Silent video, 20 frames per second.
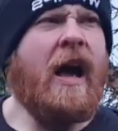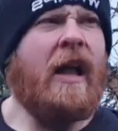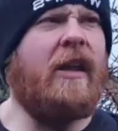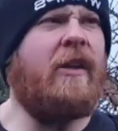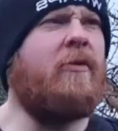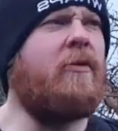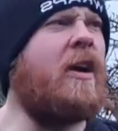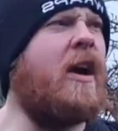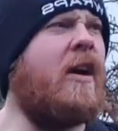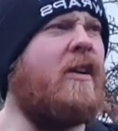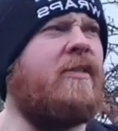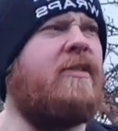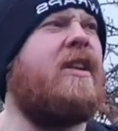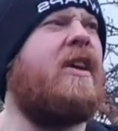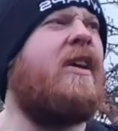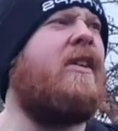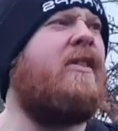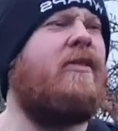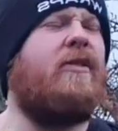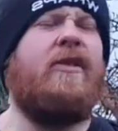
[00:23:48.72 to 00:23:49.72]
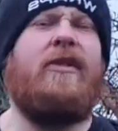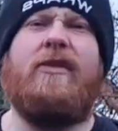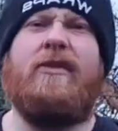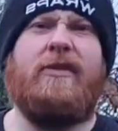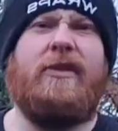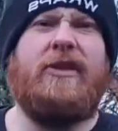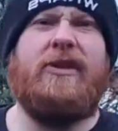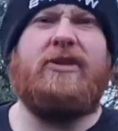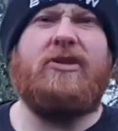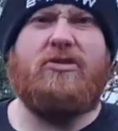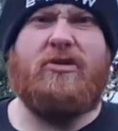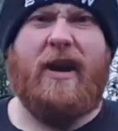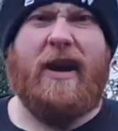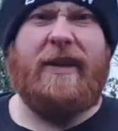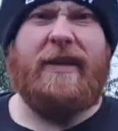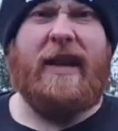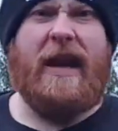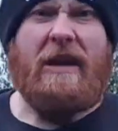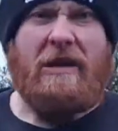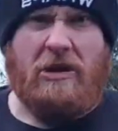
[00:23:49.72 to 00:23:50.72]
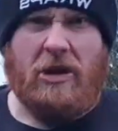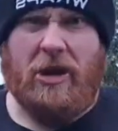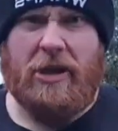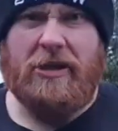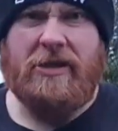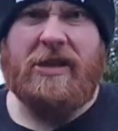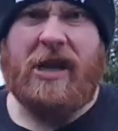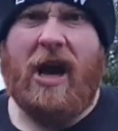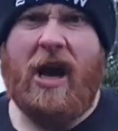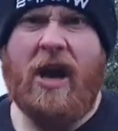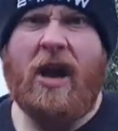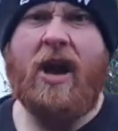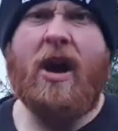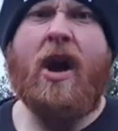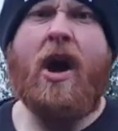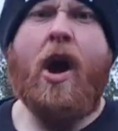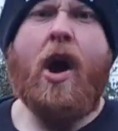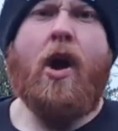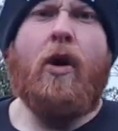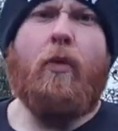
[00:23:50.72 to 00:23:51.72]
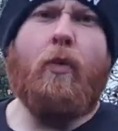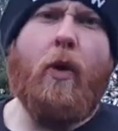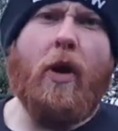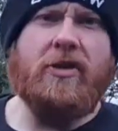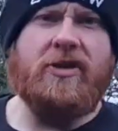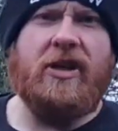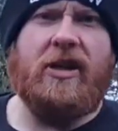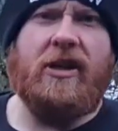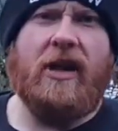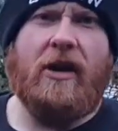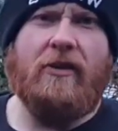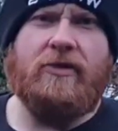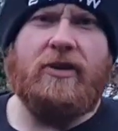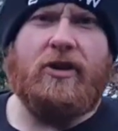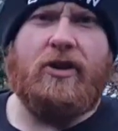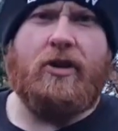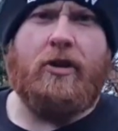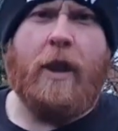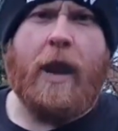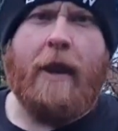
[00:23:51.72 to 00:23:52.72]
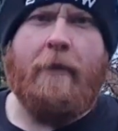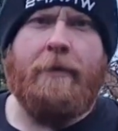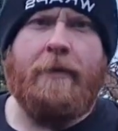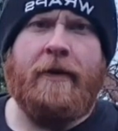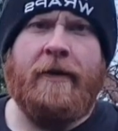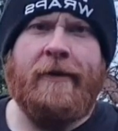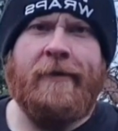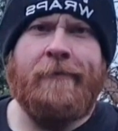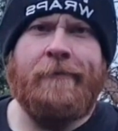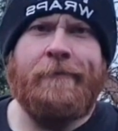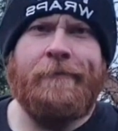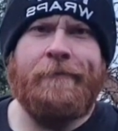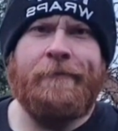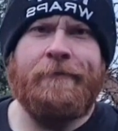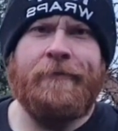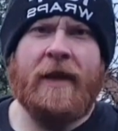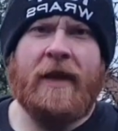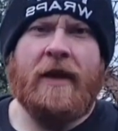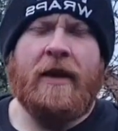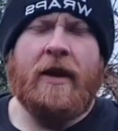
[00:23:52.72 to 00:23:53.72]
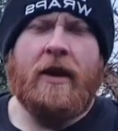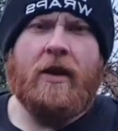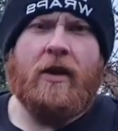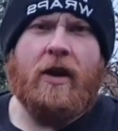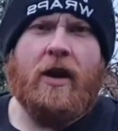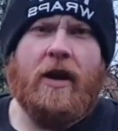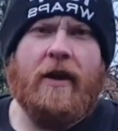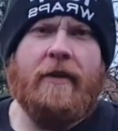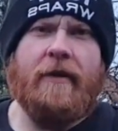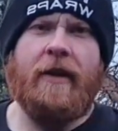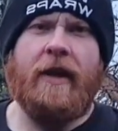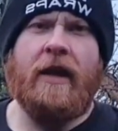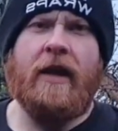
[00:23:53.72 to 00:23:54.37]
And I'm going to tell you straight now guys, what a load of crap, right?